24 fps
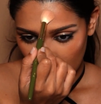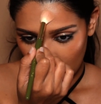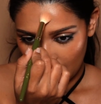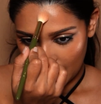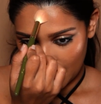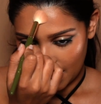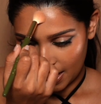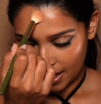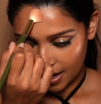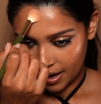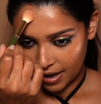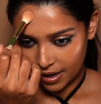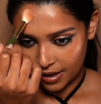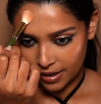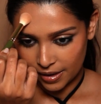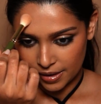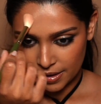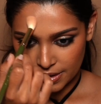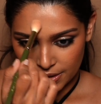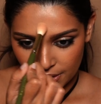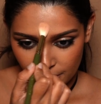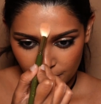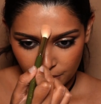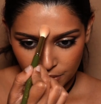and
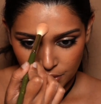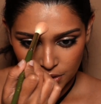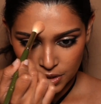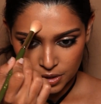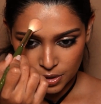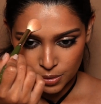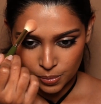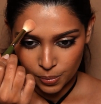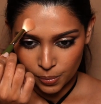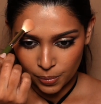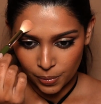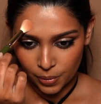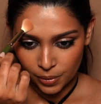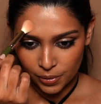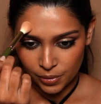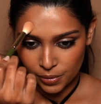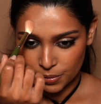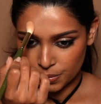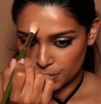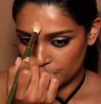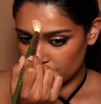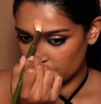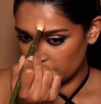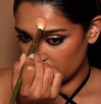you just want
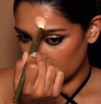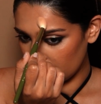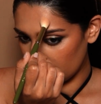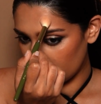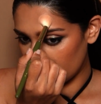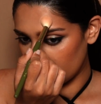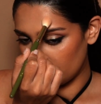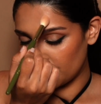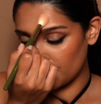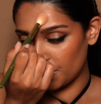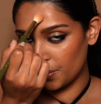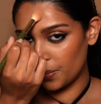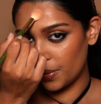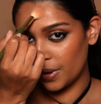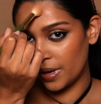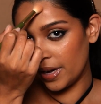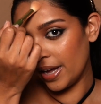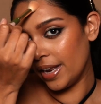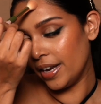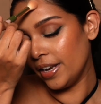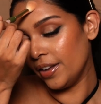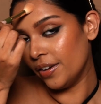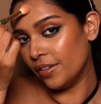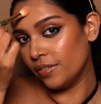to take it over
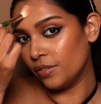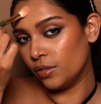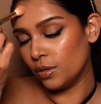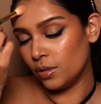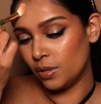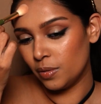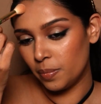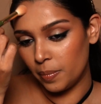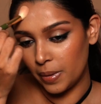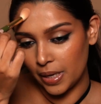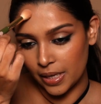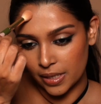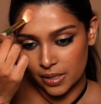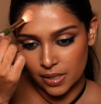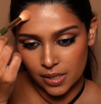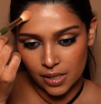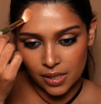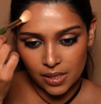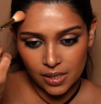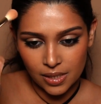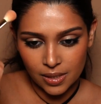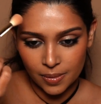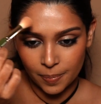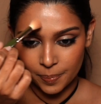any of those
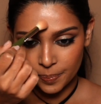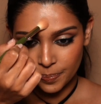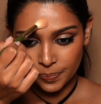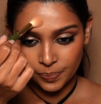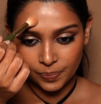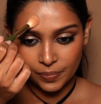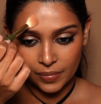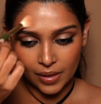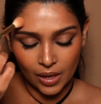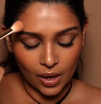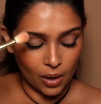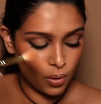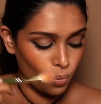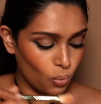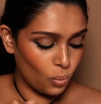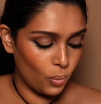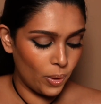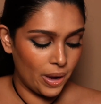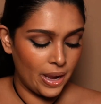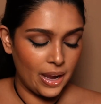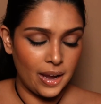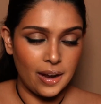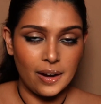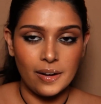places
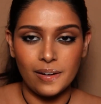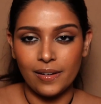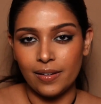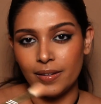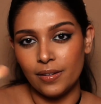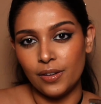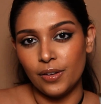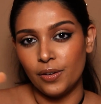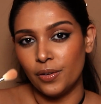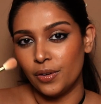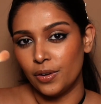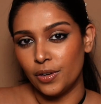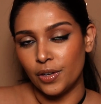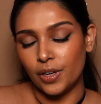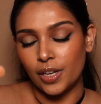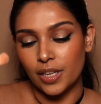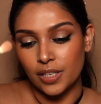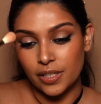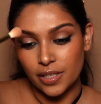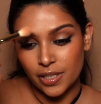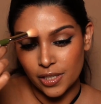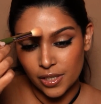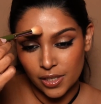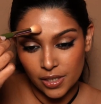where you
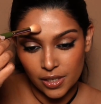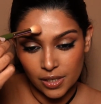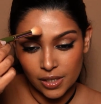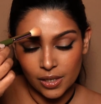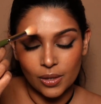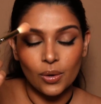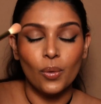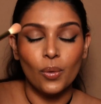can see